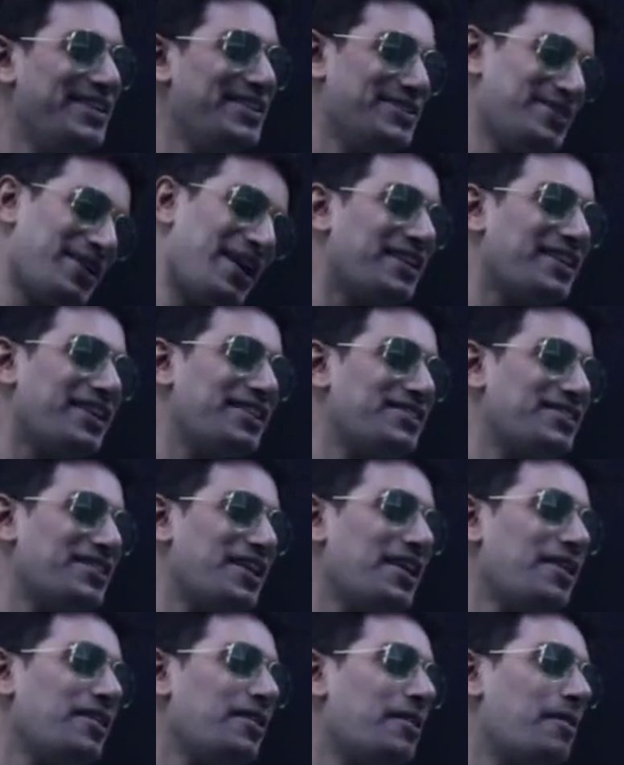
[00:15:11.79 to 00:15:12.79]
So I can
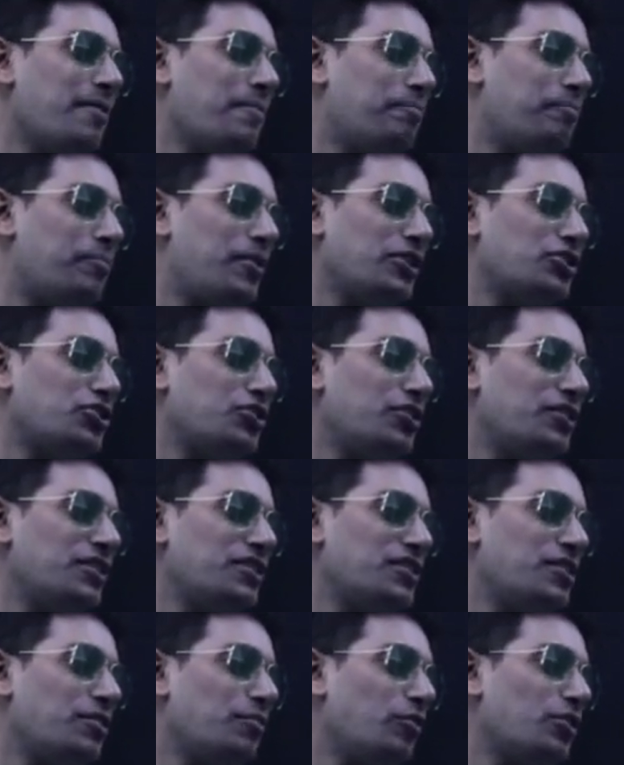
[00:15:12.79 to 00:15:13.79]
say pressure
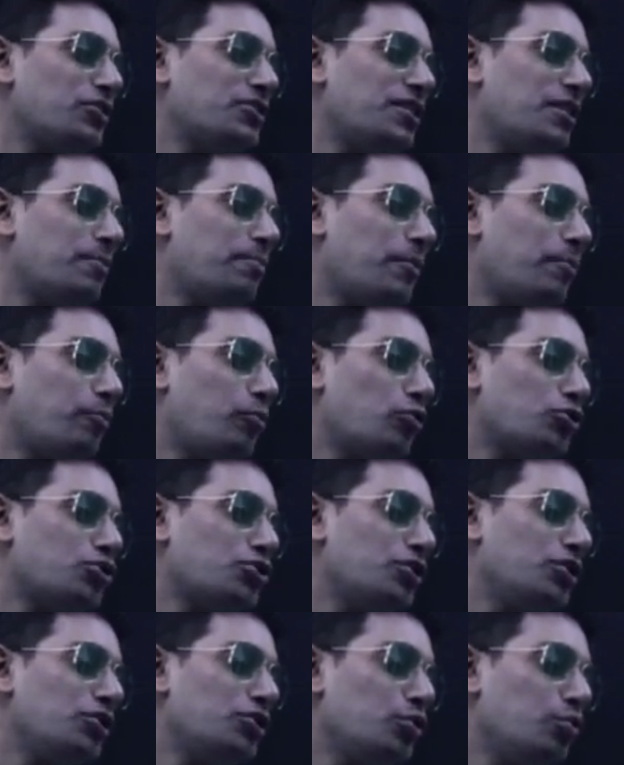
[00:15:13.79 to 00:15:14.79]
is inversely
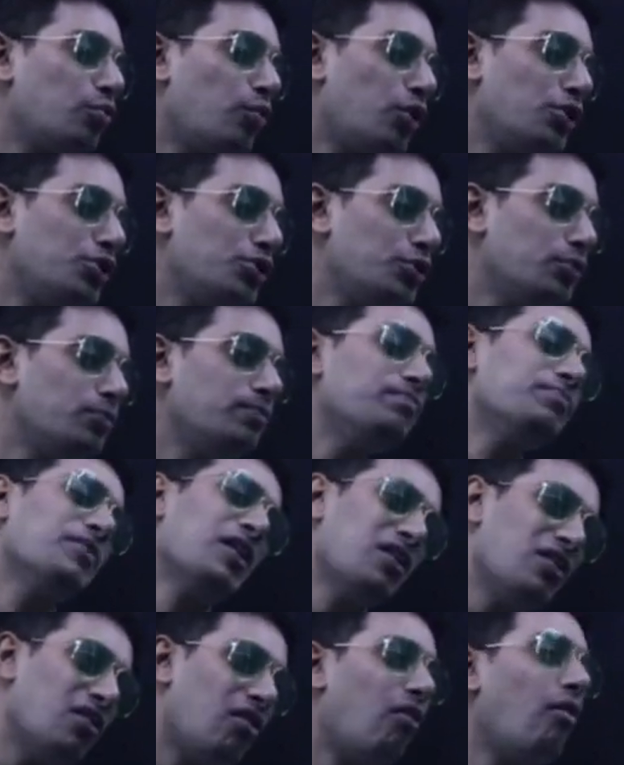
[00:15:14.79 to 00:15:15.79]
proportional to volume,
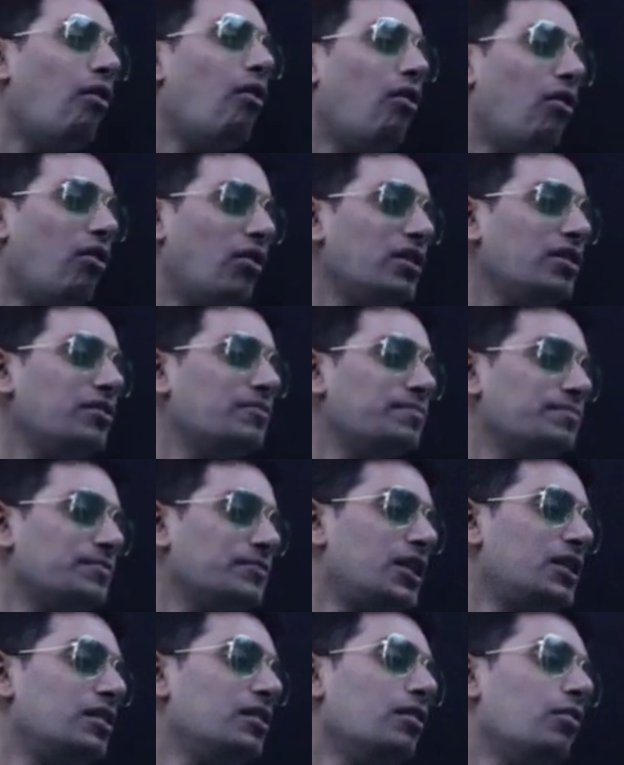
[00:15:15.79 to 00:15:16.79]
or
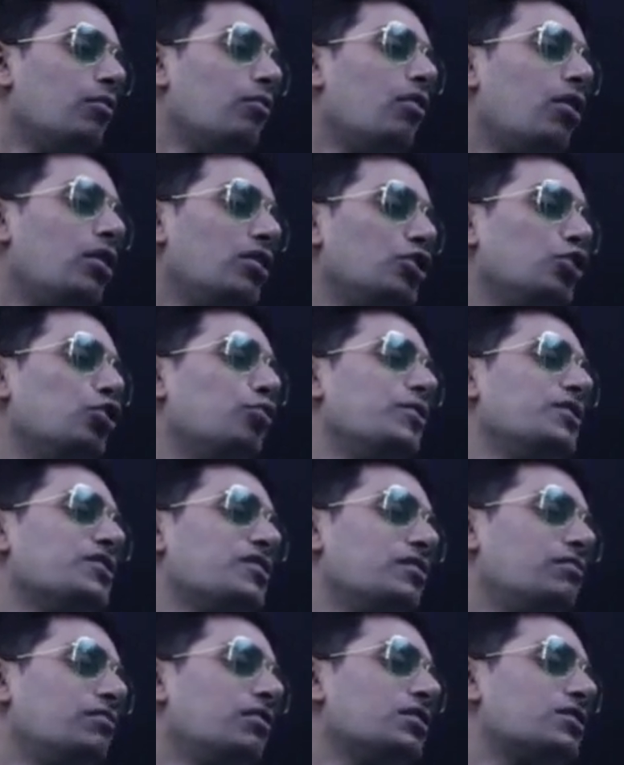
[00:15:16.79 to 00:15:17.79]
volume is
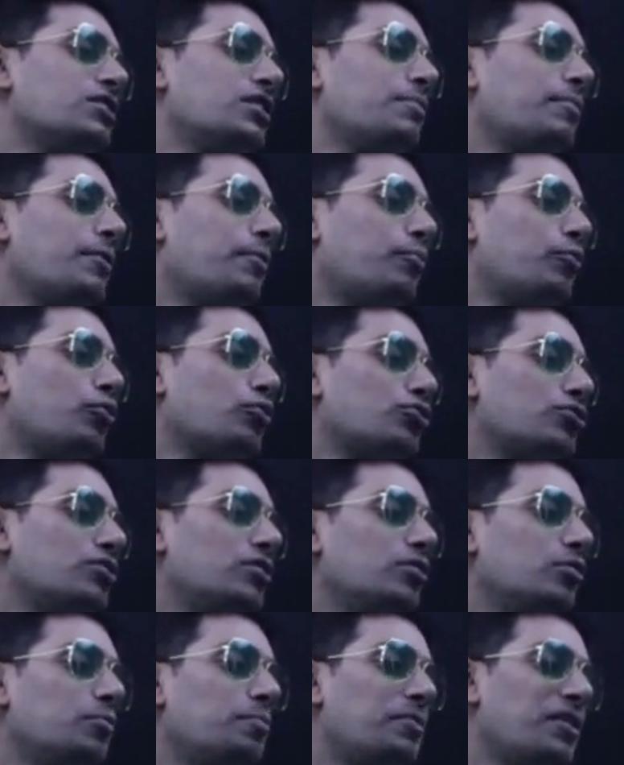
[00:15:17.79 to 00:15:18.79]
inversely
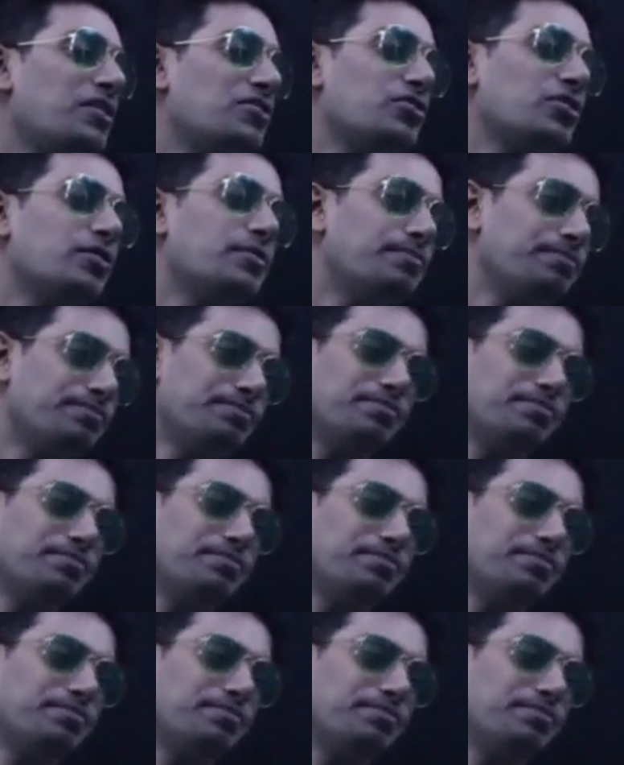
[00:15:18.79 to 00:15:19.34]
proportional to pressure.